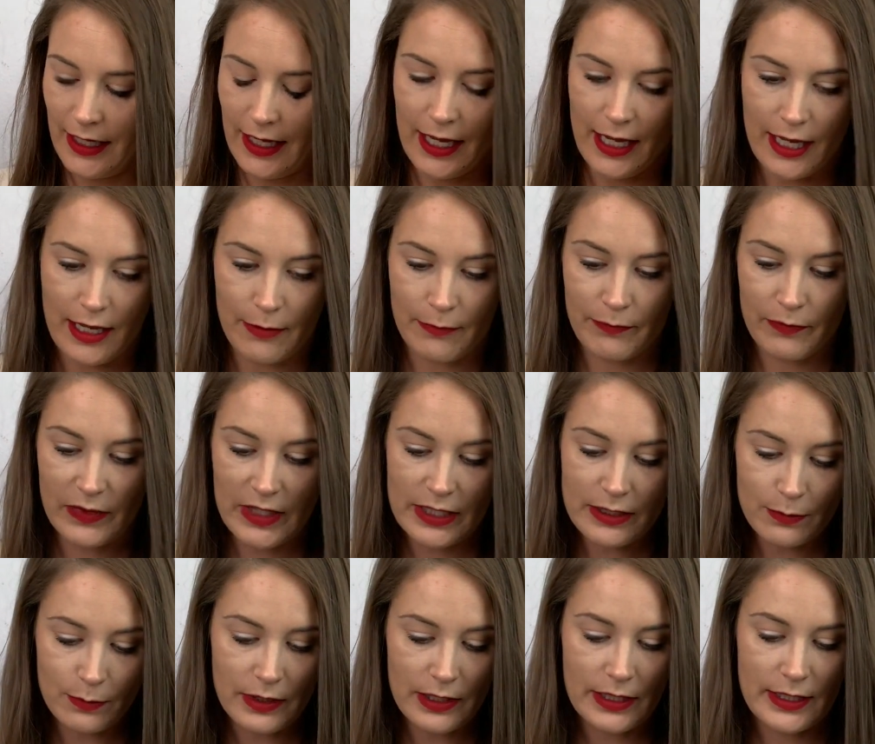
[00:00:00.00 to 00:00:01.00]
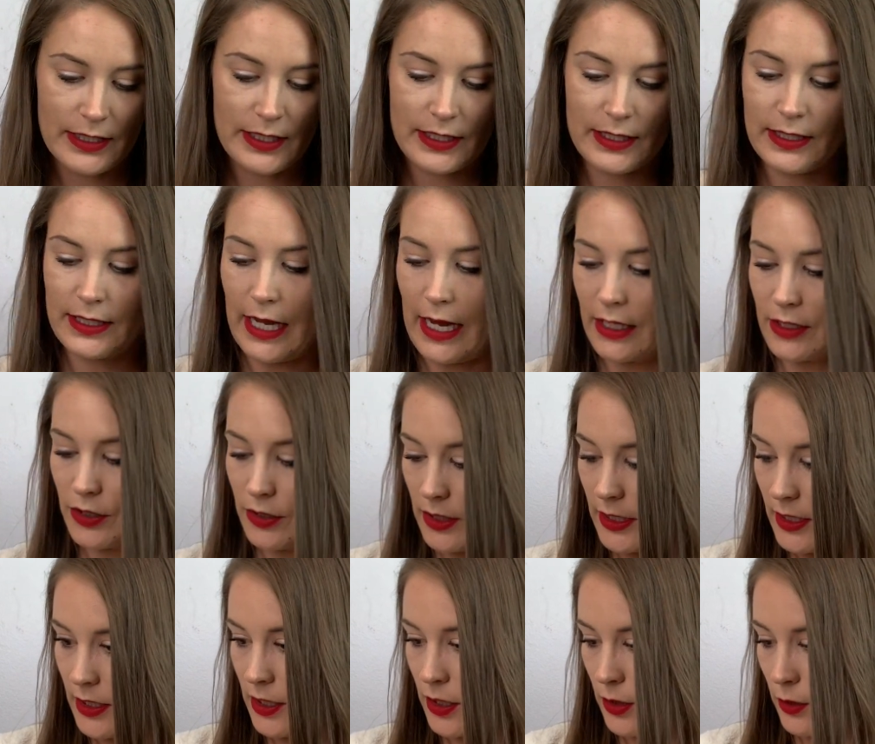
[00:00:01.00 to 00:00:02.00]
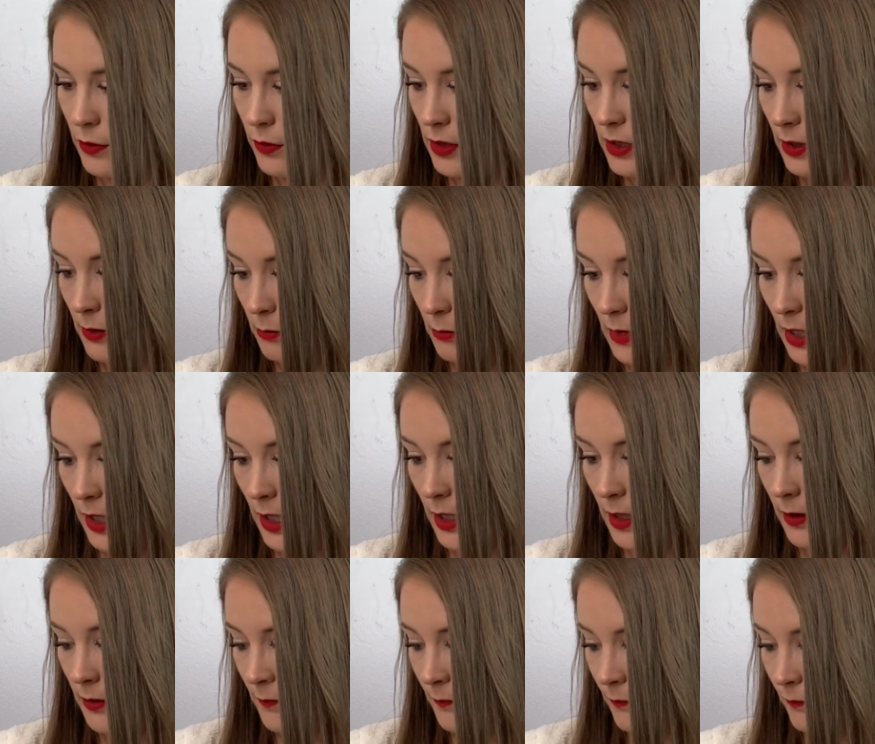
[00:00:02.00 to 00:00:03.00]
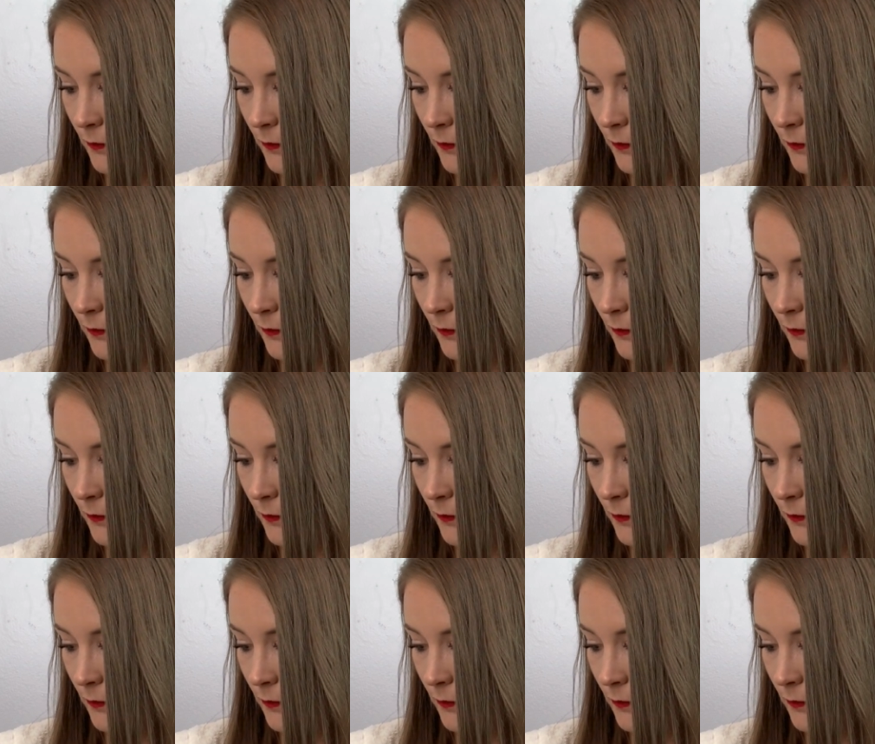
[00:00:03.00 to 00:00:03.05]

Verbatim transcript: Um, this one is actually new to me.